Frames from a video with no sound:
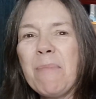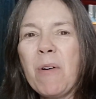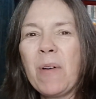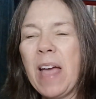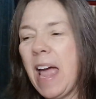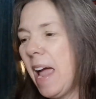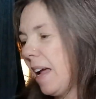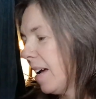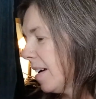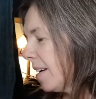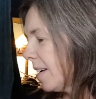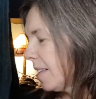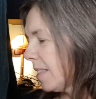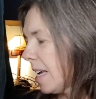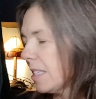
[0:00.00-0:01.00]
Okay,
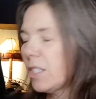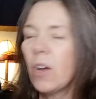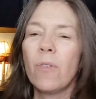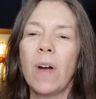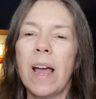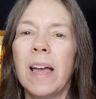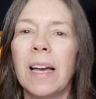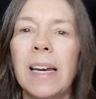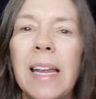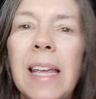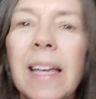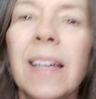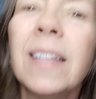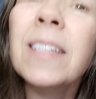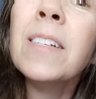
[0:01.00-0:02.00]
that's all right, honey.
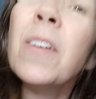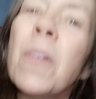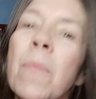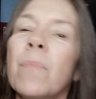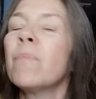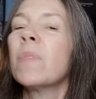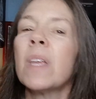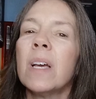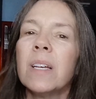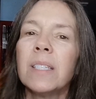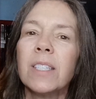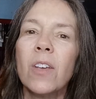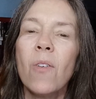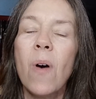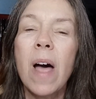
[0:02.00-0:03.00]

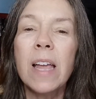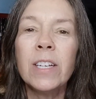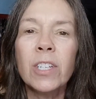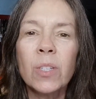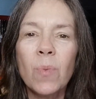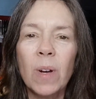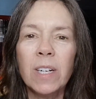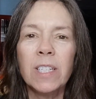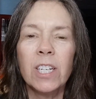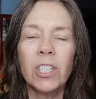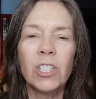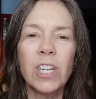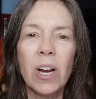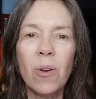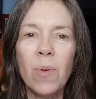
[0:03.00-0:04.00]
So I just wanted to
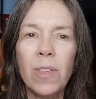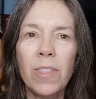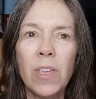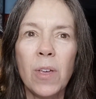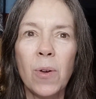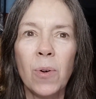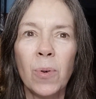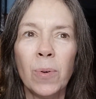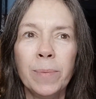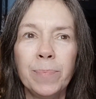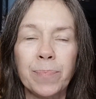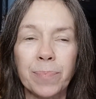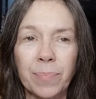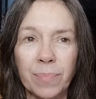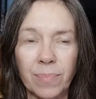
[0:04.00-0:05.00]
share with you
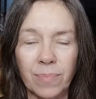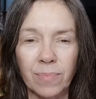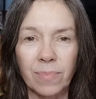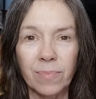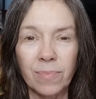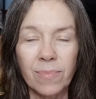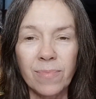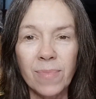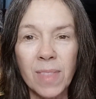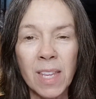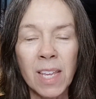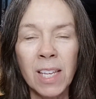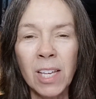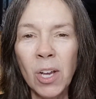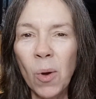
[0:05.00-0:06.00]

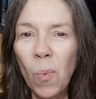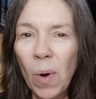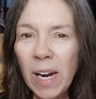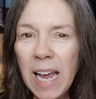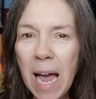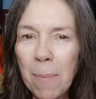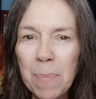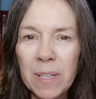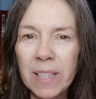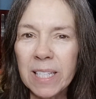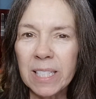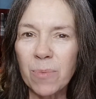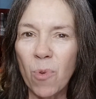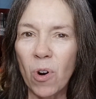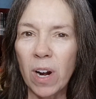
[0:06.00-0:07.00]
what happened
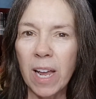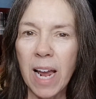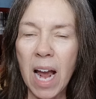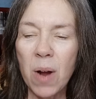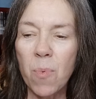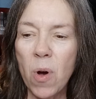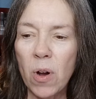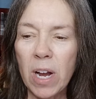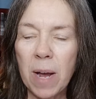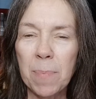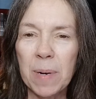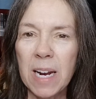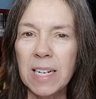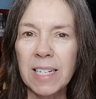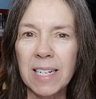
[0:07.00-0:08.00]
this morning. I woke up
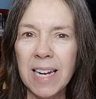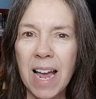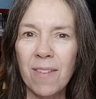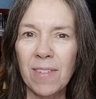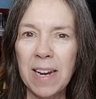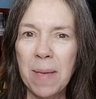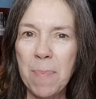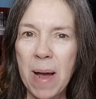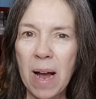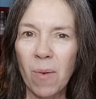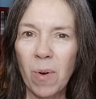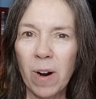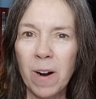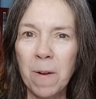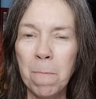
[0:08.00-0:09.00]
and I didn't have any
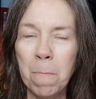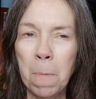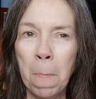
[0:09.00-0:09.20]
power.